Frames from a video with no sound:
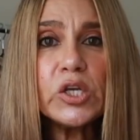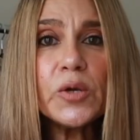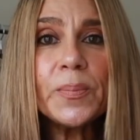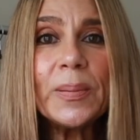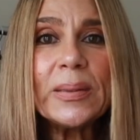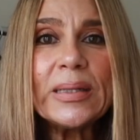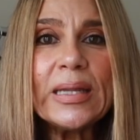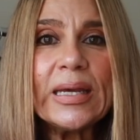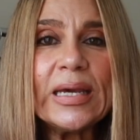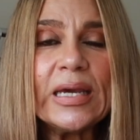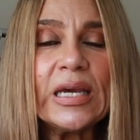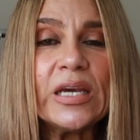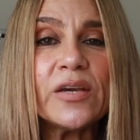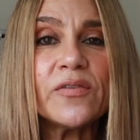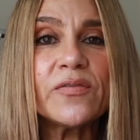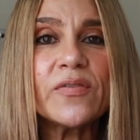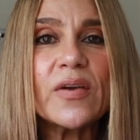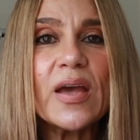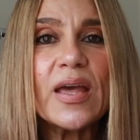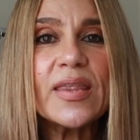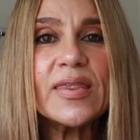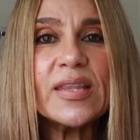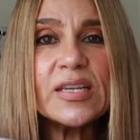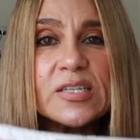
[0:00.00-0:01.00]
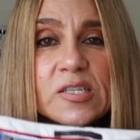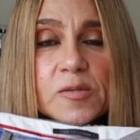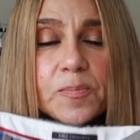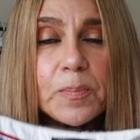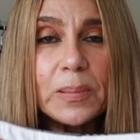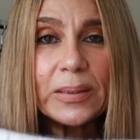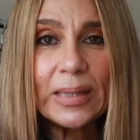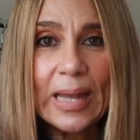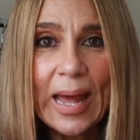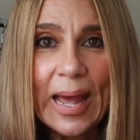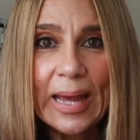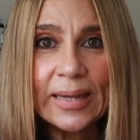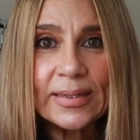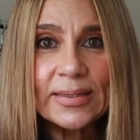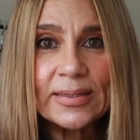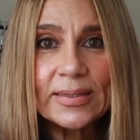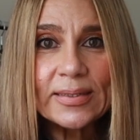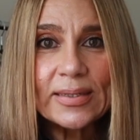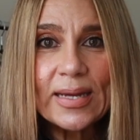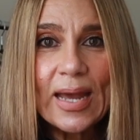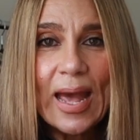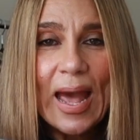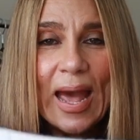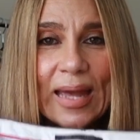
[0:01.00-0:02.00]
you believe this plaid
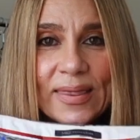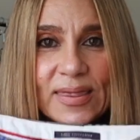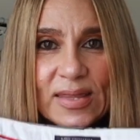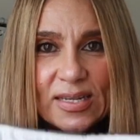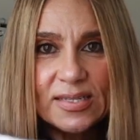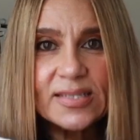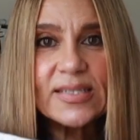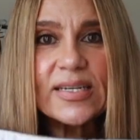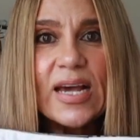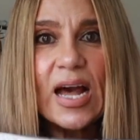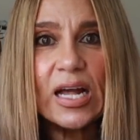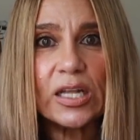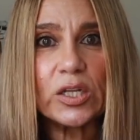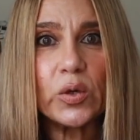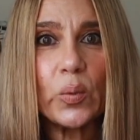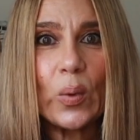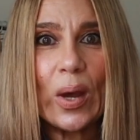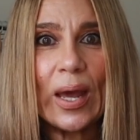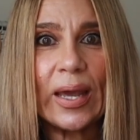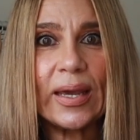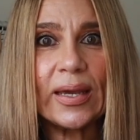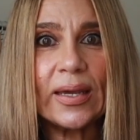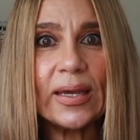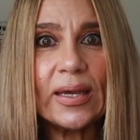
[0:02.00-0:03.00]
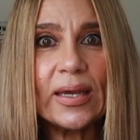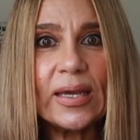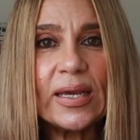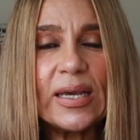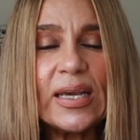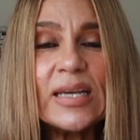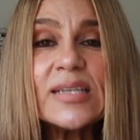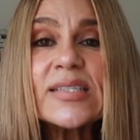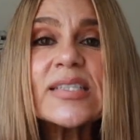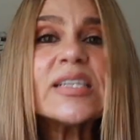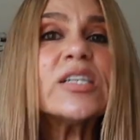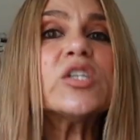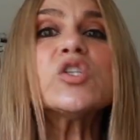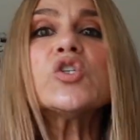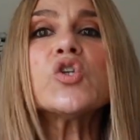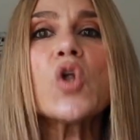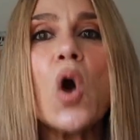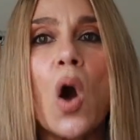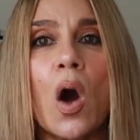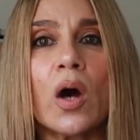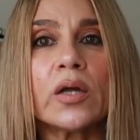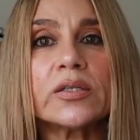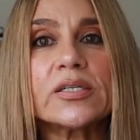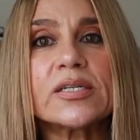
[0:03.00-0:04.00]
and this colorway? Is it
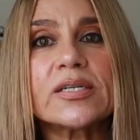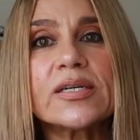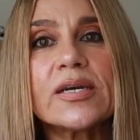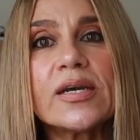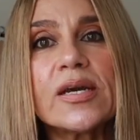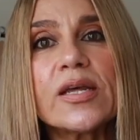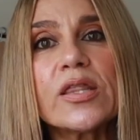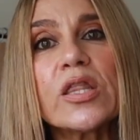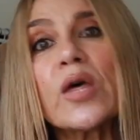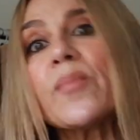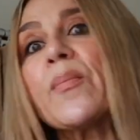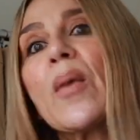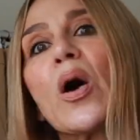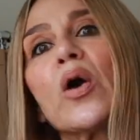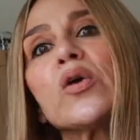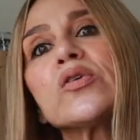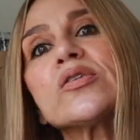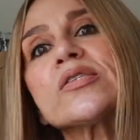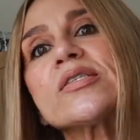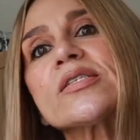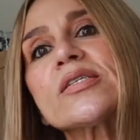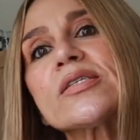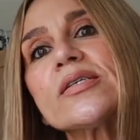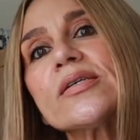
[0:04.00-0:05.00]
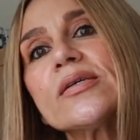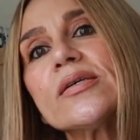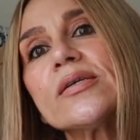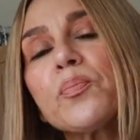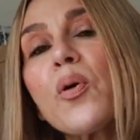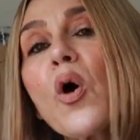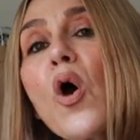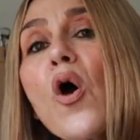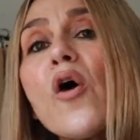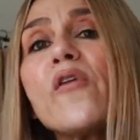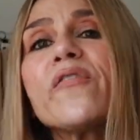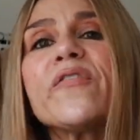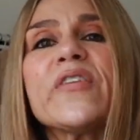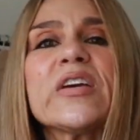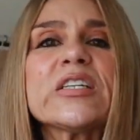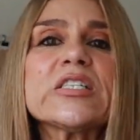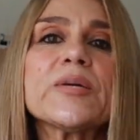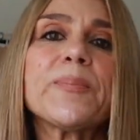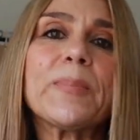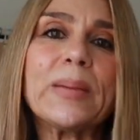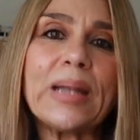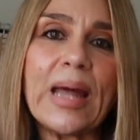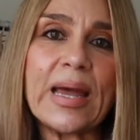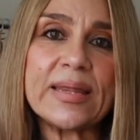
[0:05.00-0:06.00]
not the most
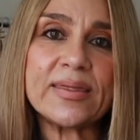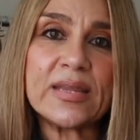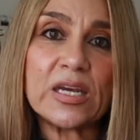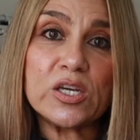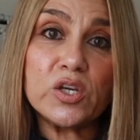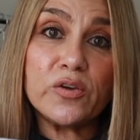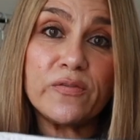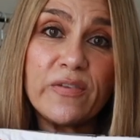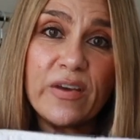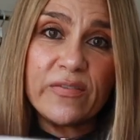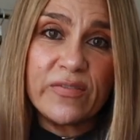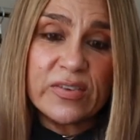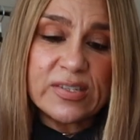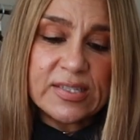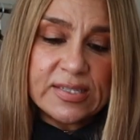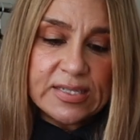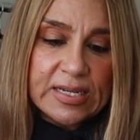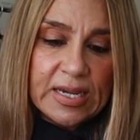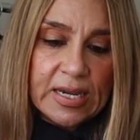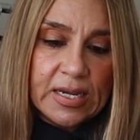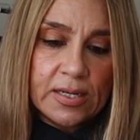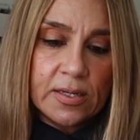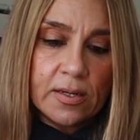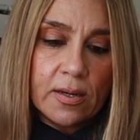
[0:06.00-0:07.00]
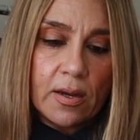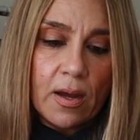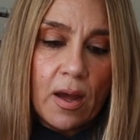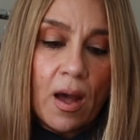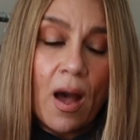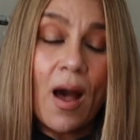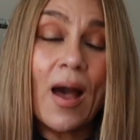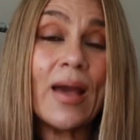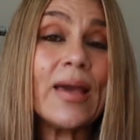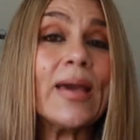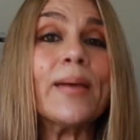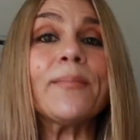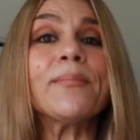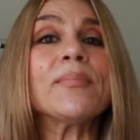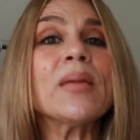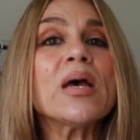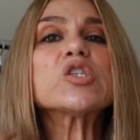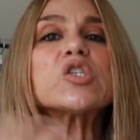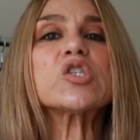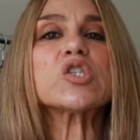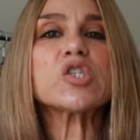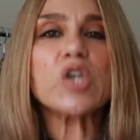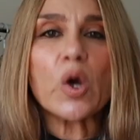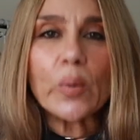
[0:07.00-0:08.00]
perfect plaid that you've ever seen? I am
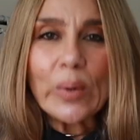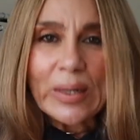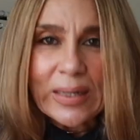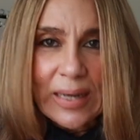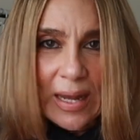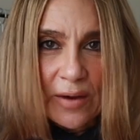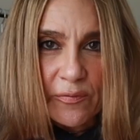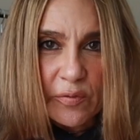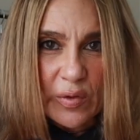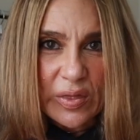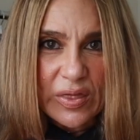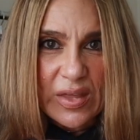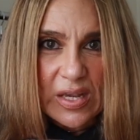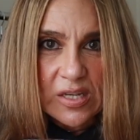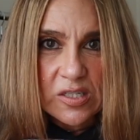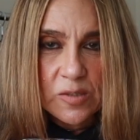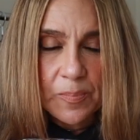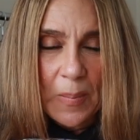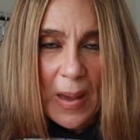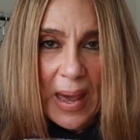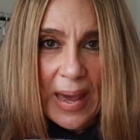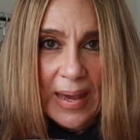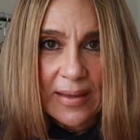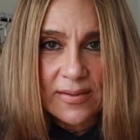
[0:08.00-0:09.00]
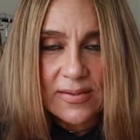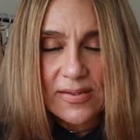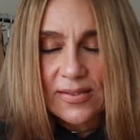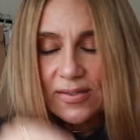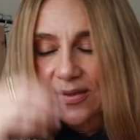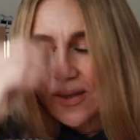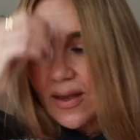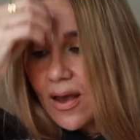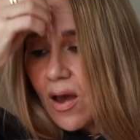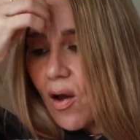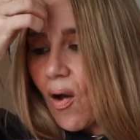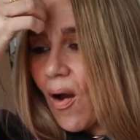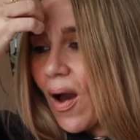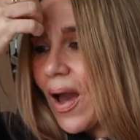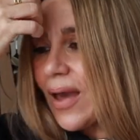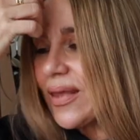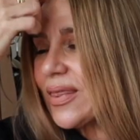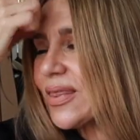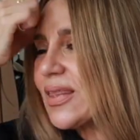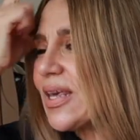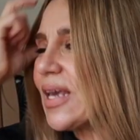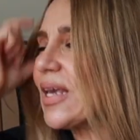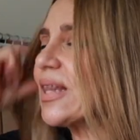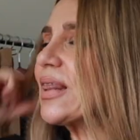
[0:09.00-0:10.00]
so in love with these pants. I
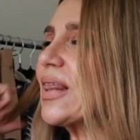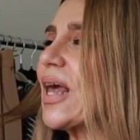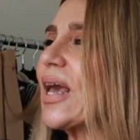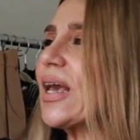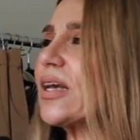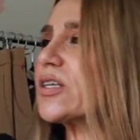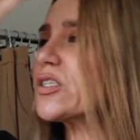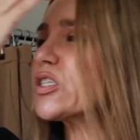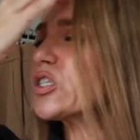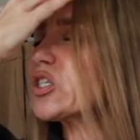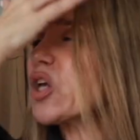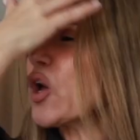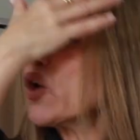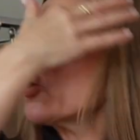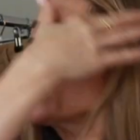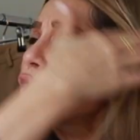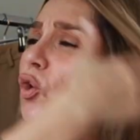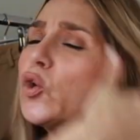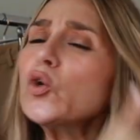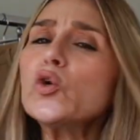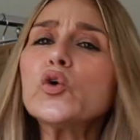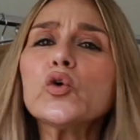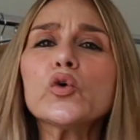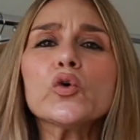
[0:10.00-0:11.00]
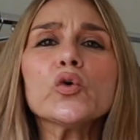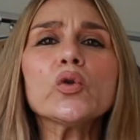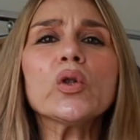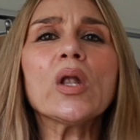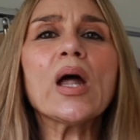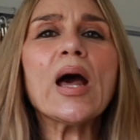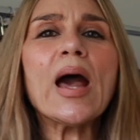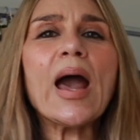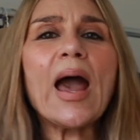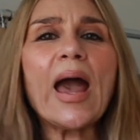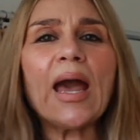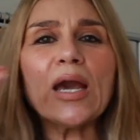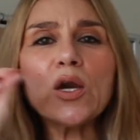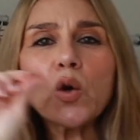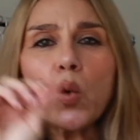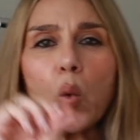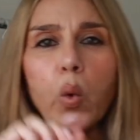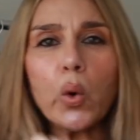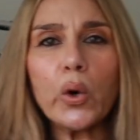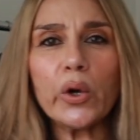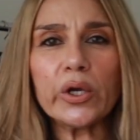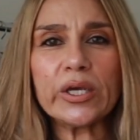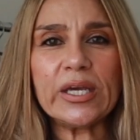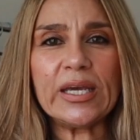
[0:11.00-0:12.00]
think they are so cool and
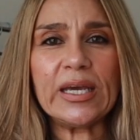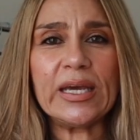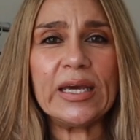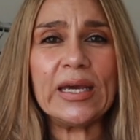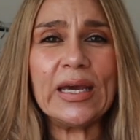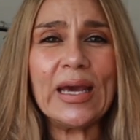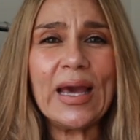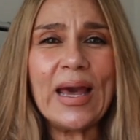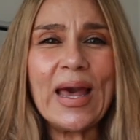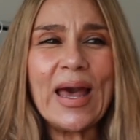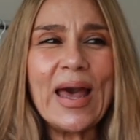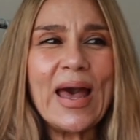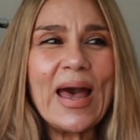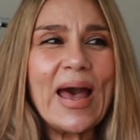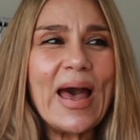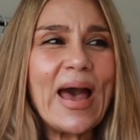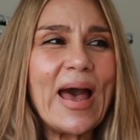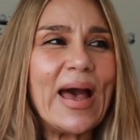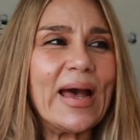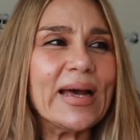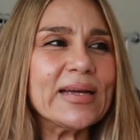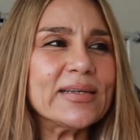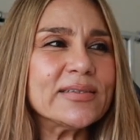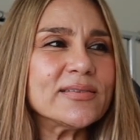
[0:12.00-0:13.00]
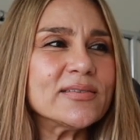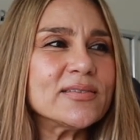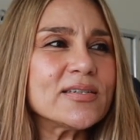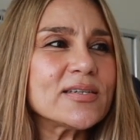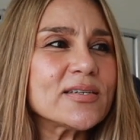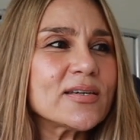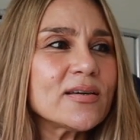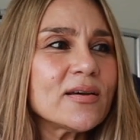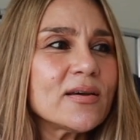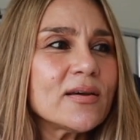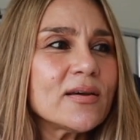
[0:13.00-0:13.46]
quirky, and